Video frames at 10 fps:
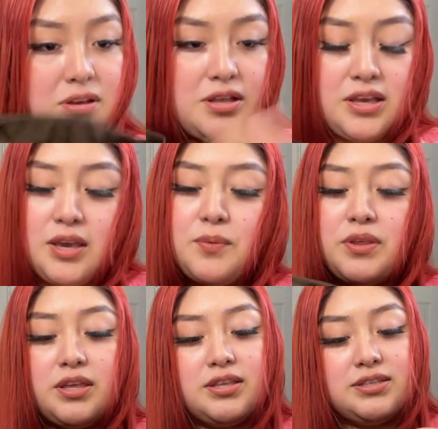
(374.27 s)
And it came with
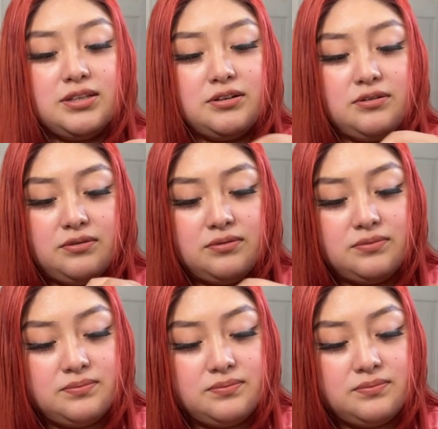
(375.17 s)
like this little